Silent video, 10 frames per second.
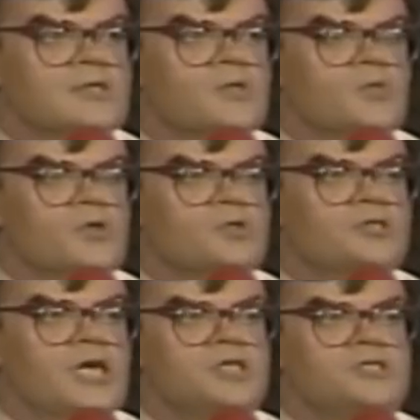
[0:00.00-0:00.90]
The world
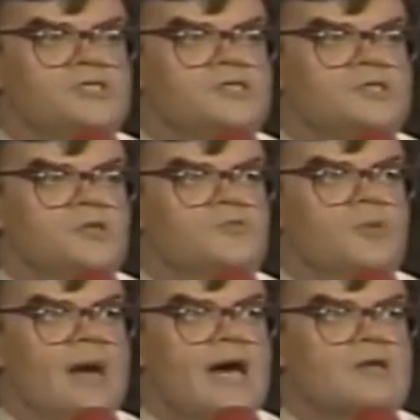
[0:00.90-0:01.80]
changes so
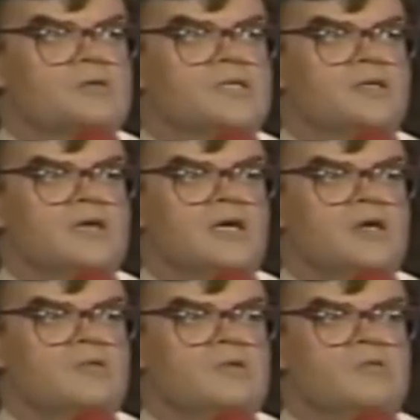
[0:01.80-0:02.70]
dramatically,
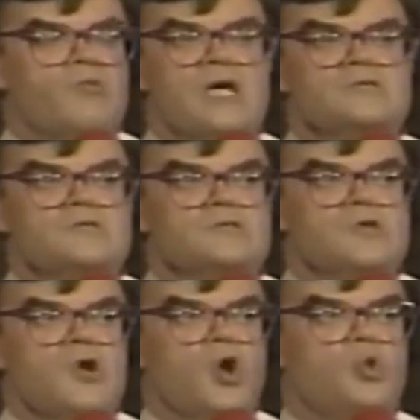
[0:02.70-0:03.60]
and it raises
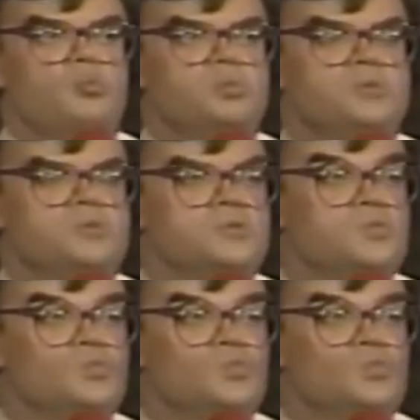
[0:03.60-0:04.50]
your hopes
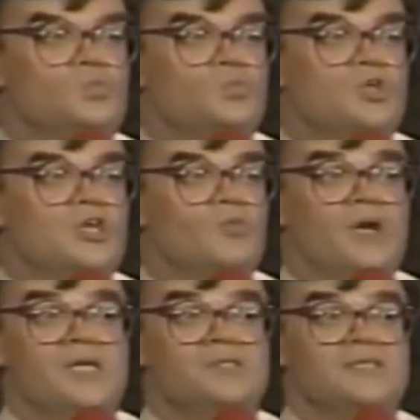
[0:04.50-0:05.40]
in
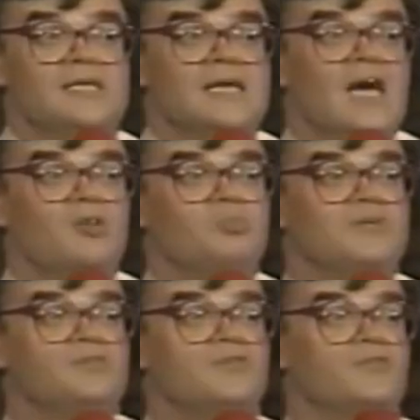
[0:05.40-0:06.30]
ways that can't
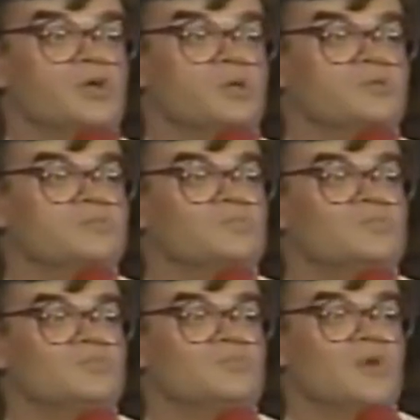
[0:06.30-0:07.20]
be fulfilled.
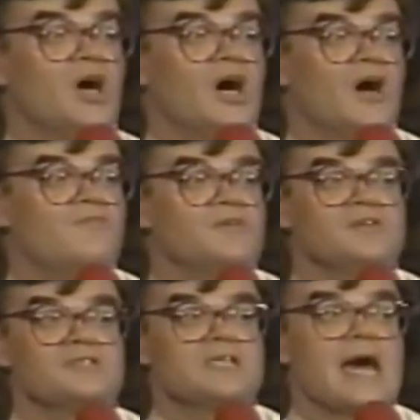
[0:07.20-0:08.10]

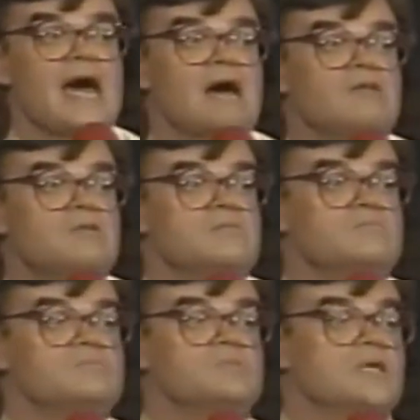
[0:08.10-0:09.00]
feel sad,
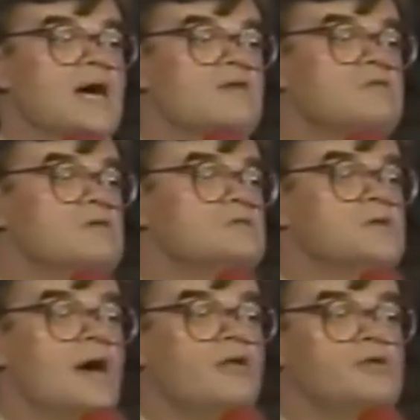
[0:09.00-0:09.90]
sadder and
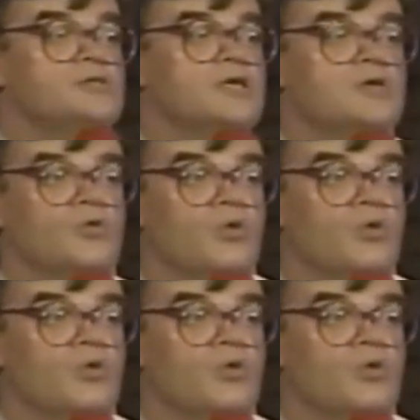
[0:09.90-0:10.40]
sadder as I get